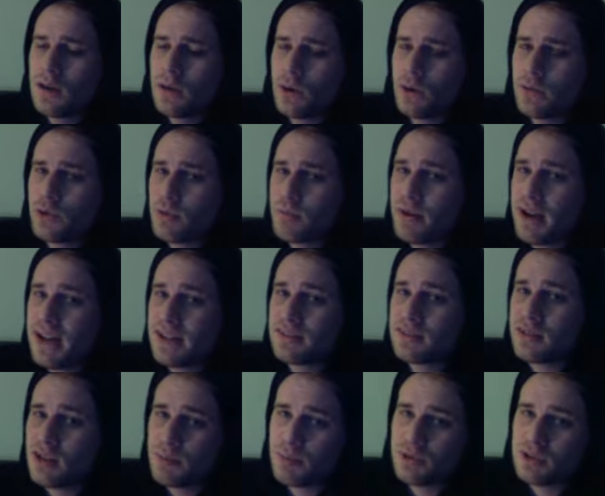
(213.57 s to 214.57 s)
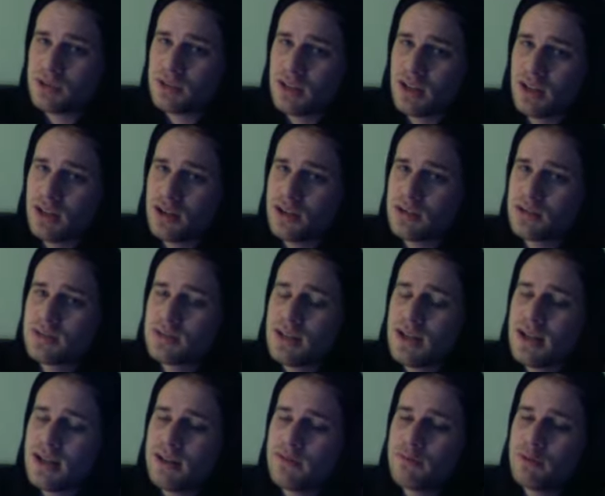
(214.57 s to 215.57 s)
Over the past couple of years,
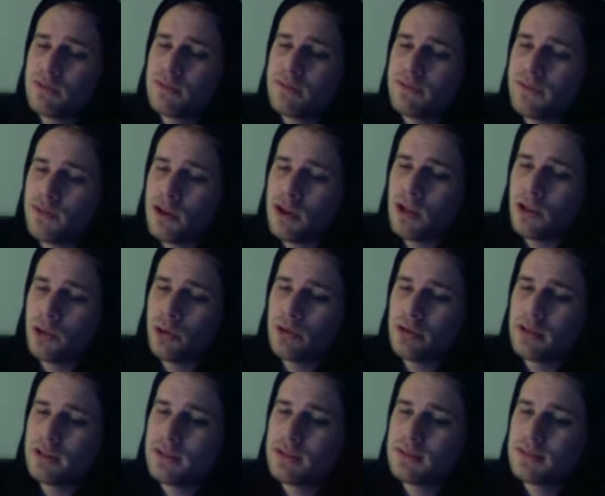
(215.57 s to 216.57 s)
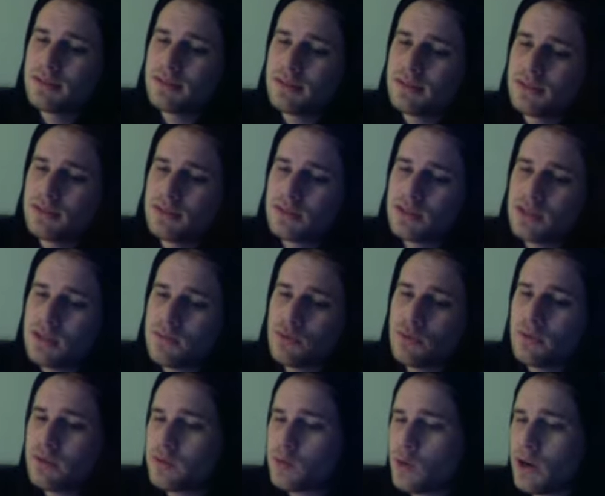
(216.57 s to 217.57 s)
I've been following
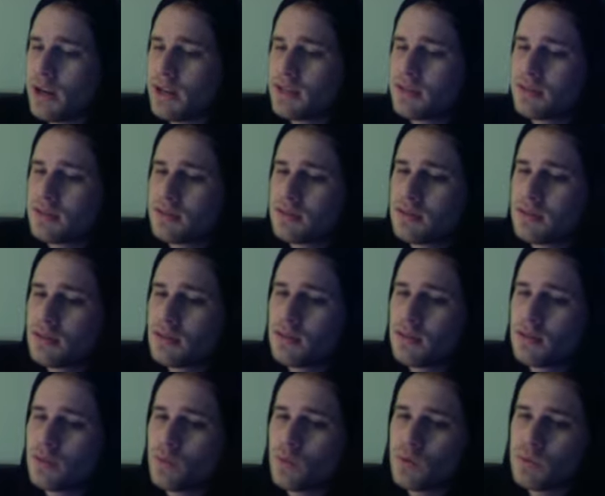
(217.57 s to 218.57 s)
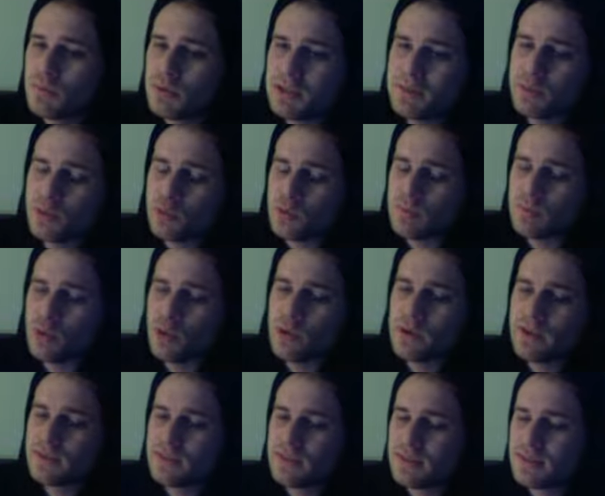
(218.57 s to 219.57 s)
several threads with people
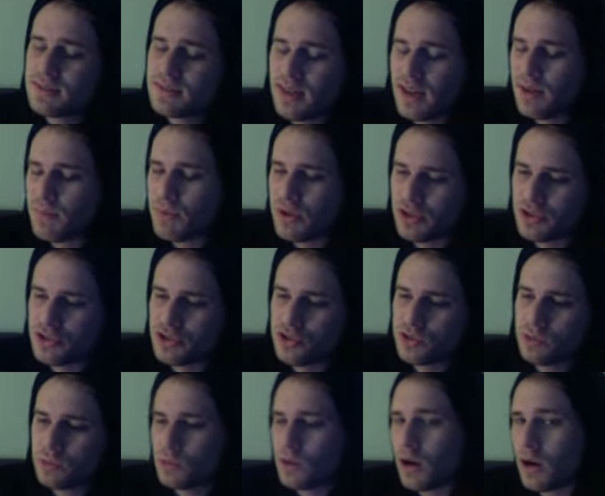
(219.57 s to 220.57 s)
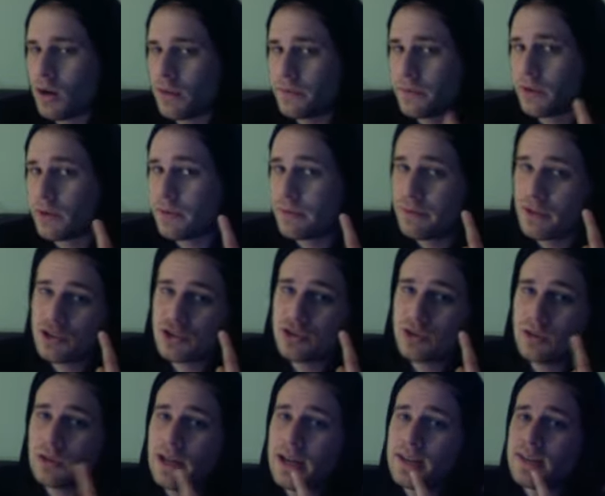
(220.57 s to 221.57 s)
reporting the same issue on the
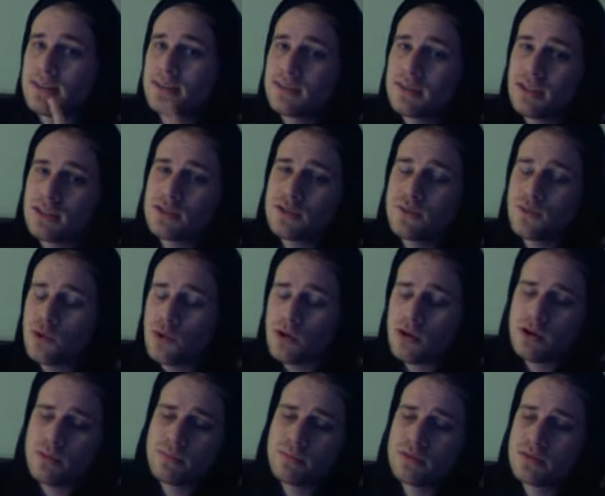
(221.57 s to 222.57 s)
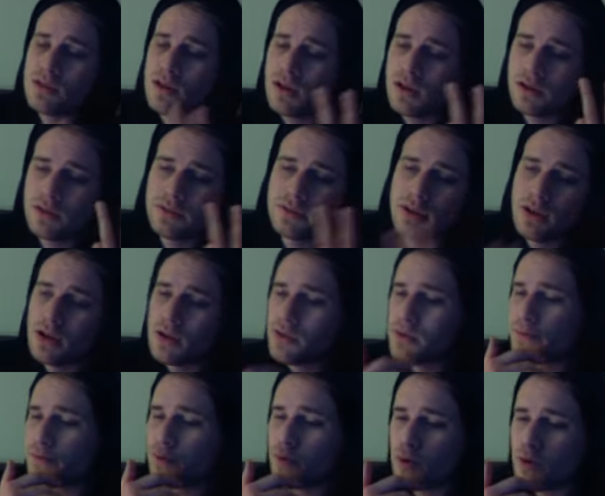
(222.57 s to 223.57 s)
official Line 6 forums, on
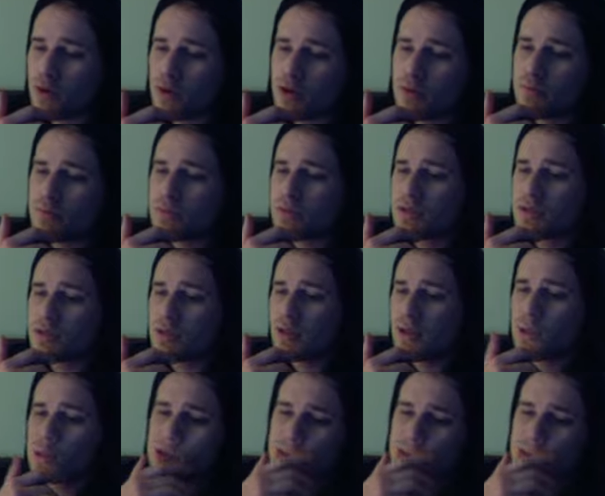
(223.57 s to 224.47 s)
other forums.